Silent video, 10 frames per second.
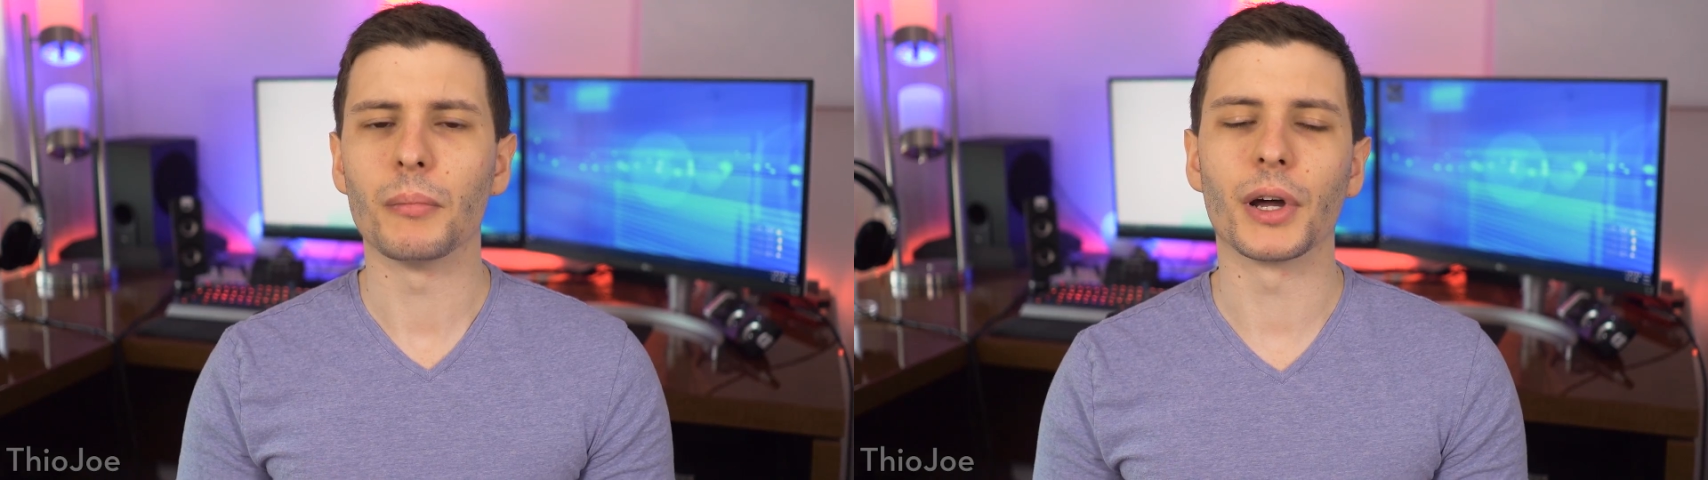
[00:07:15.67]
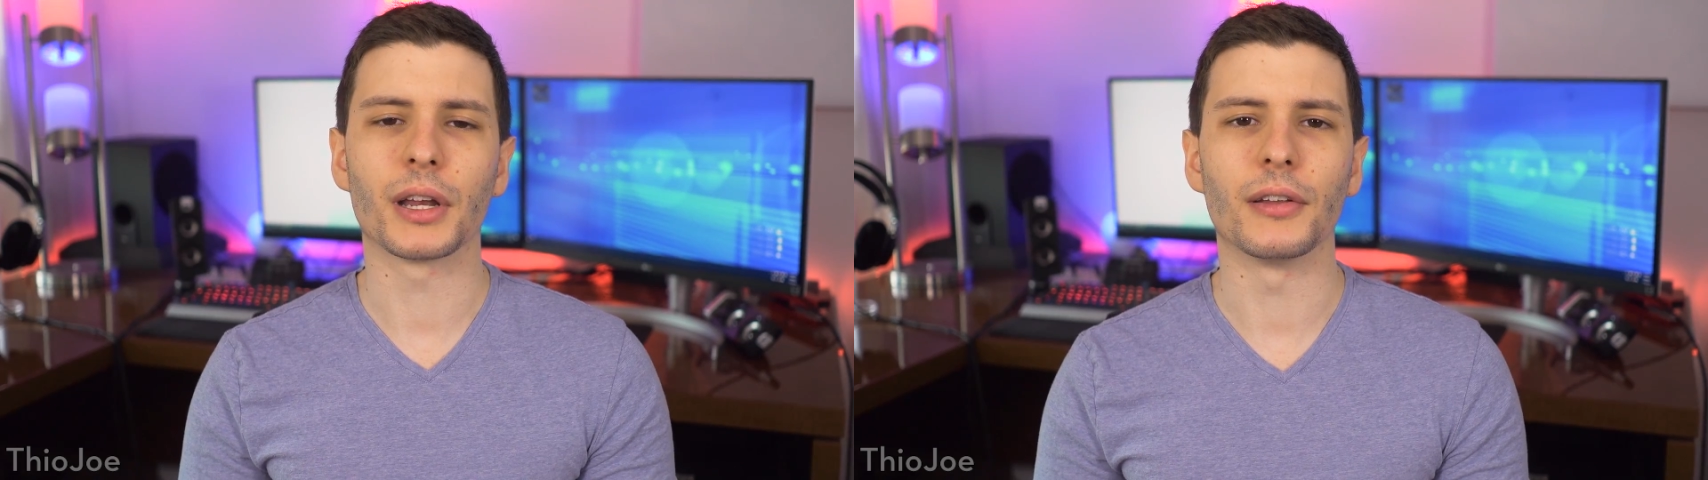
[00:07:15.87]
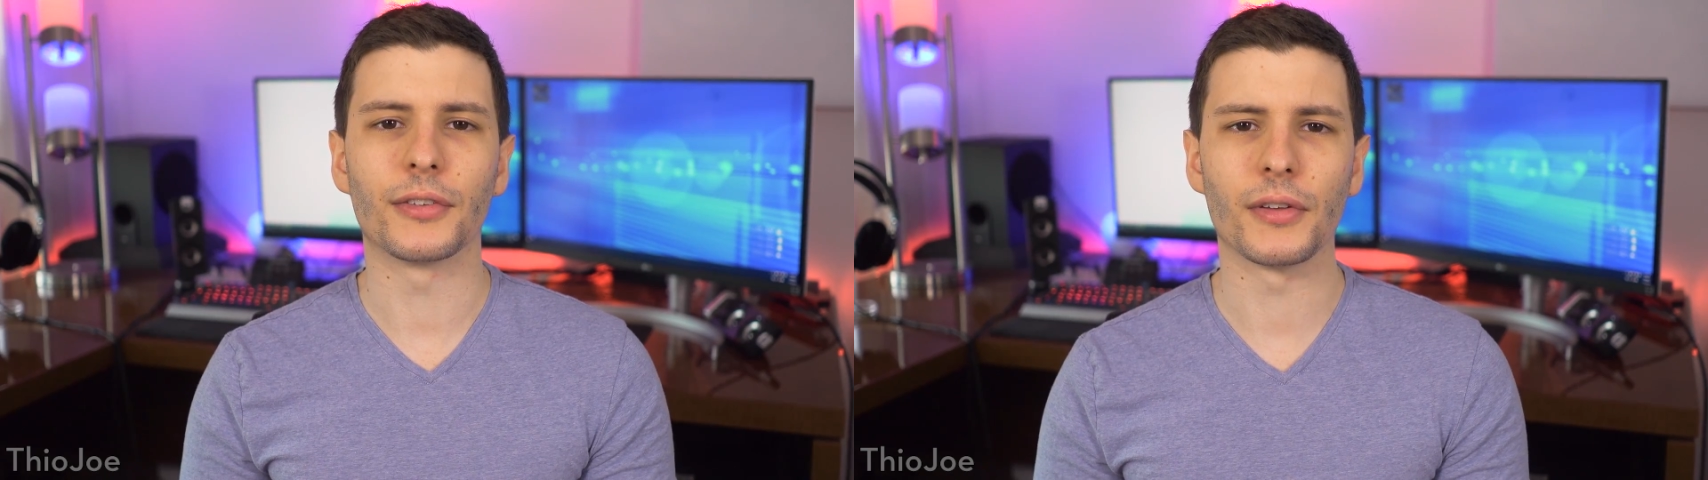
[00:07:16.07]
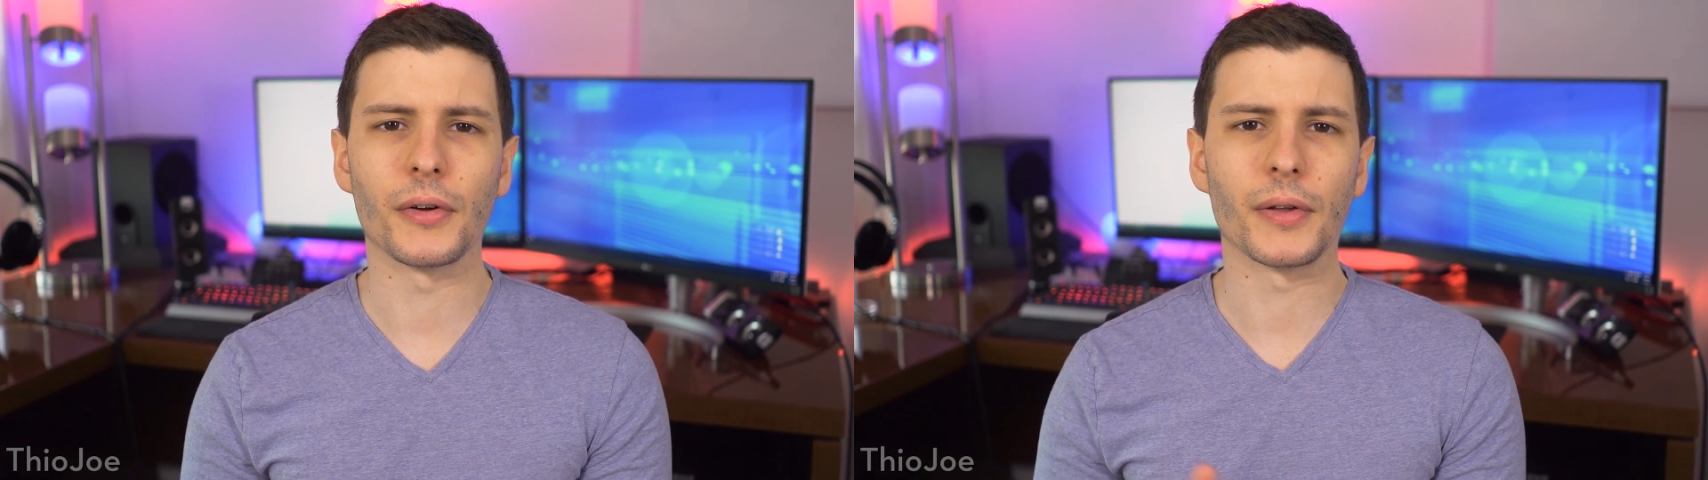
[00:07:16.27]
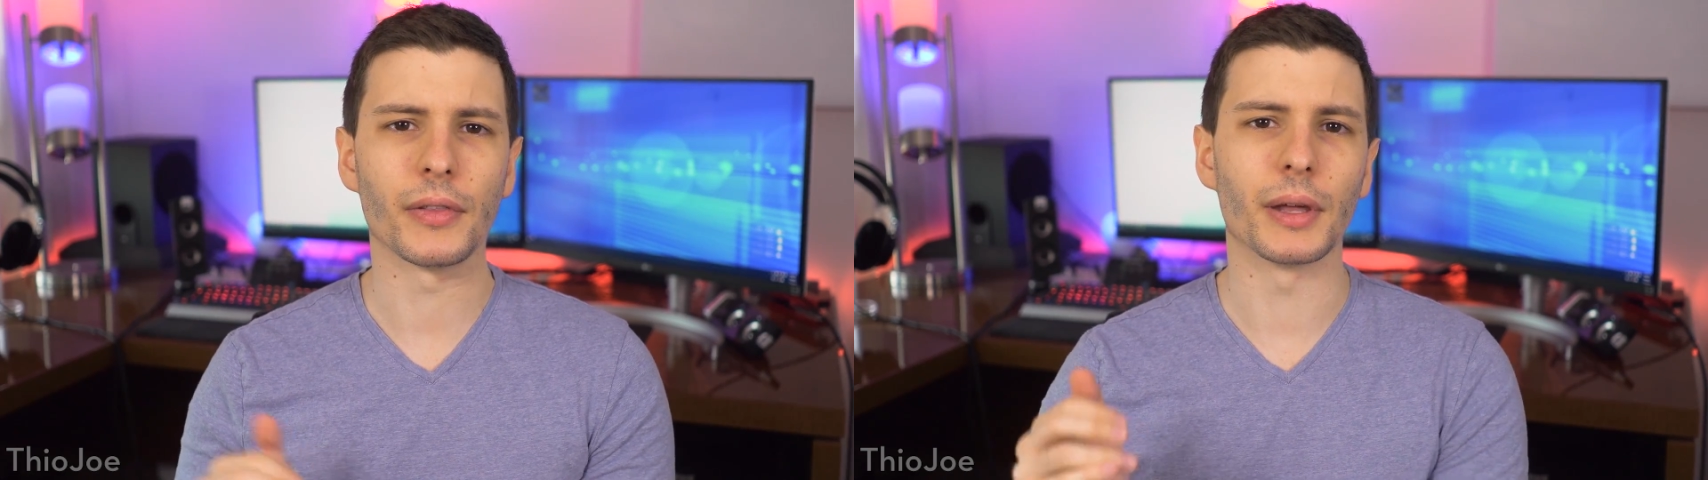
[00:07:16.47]
but
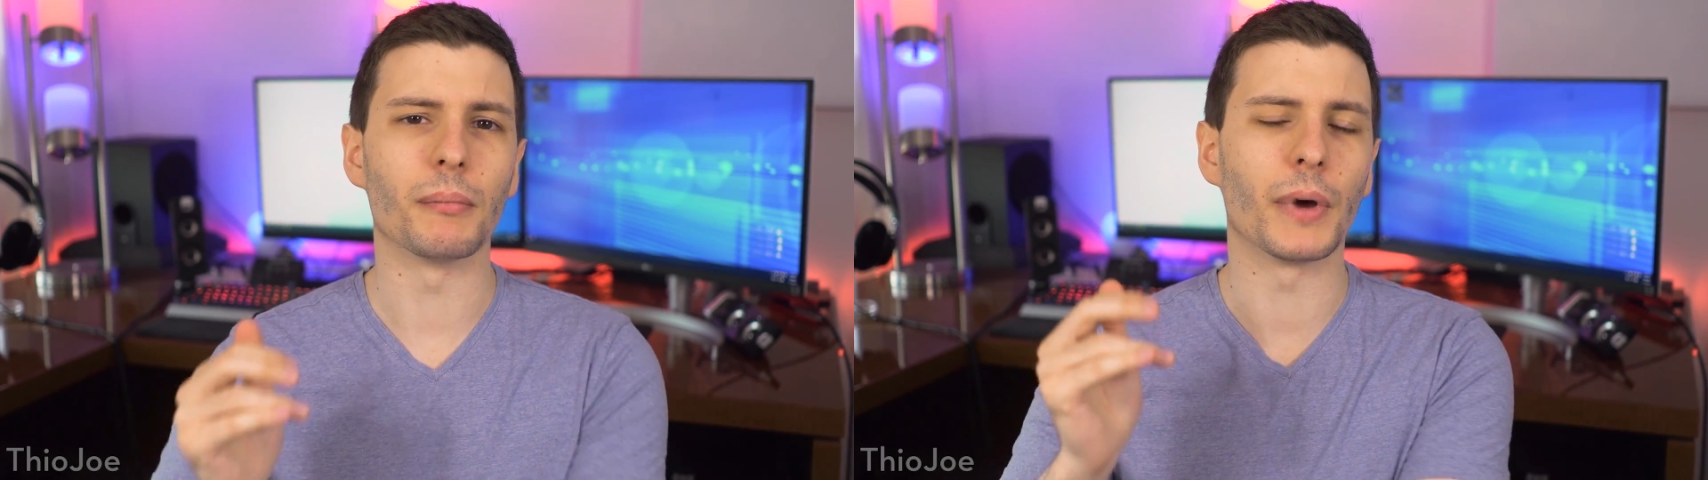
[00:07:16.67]
considering that